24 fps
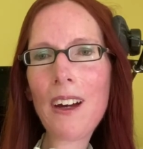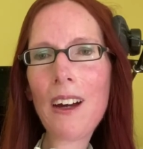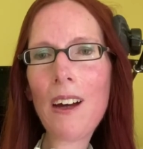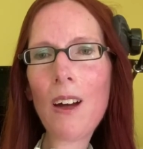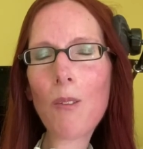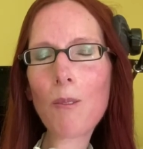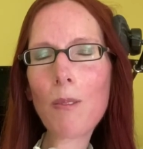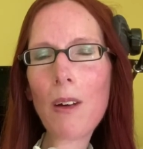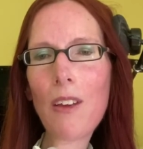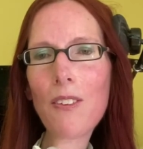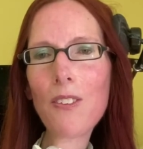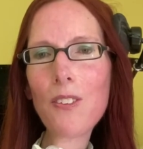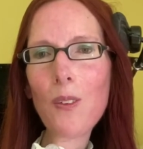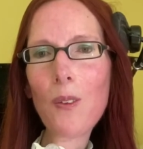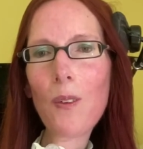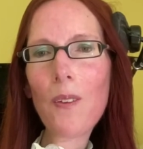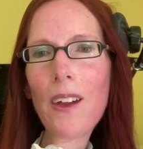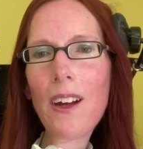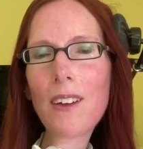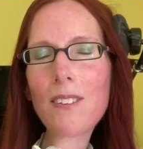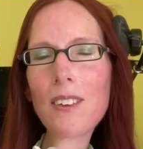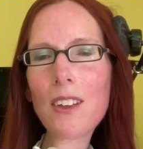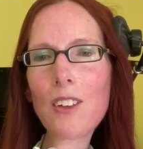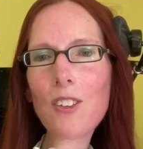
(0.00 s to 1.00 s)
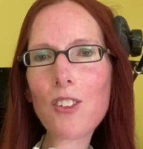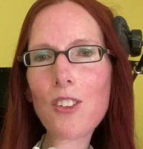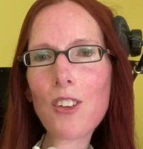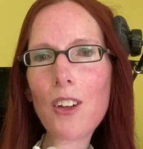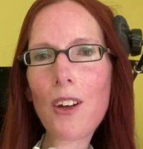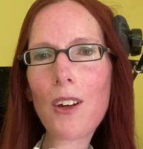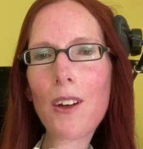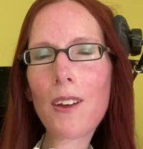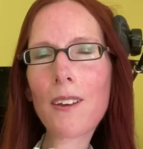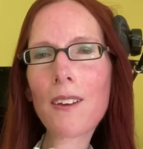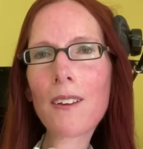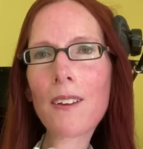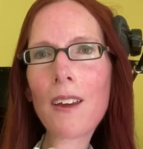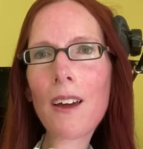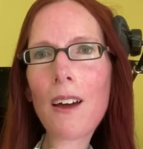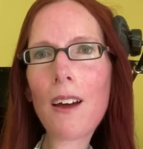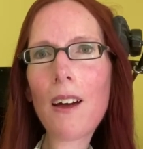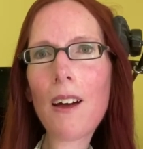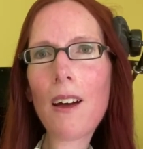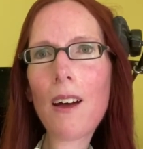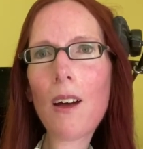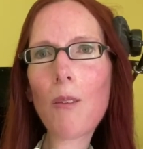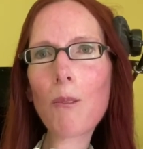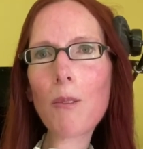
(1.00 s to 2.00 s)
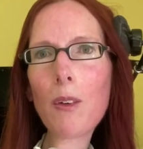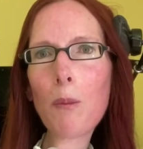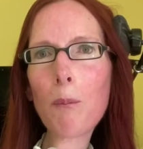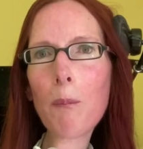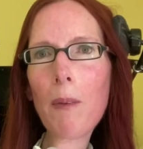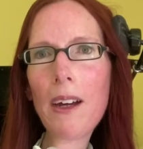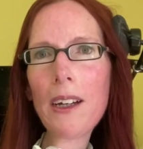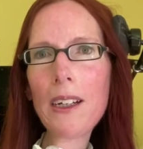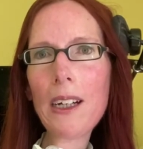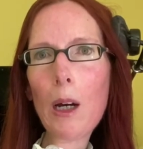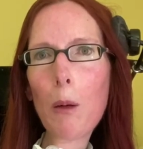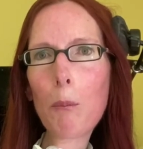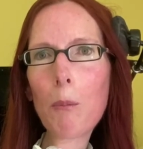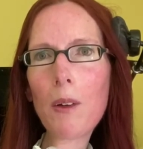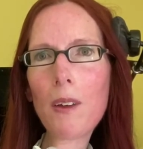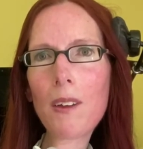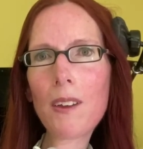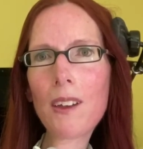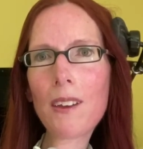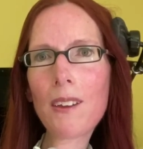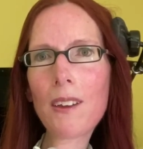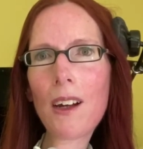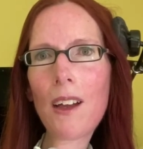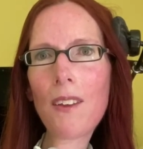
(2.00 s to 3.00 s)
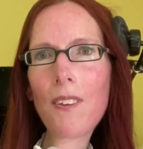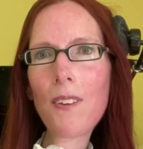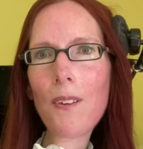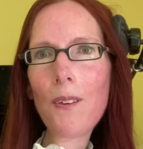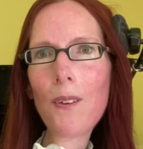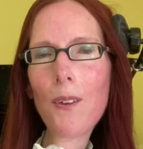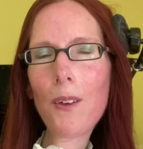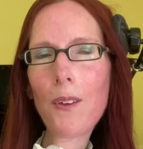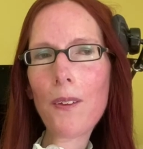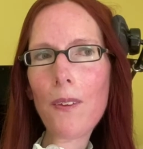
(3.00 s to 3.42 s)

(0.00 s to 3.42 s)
I saw that t-shirt in my cupboard, and I thought,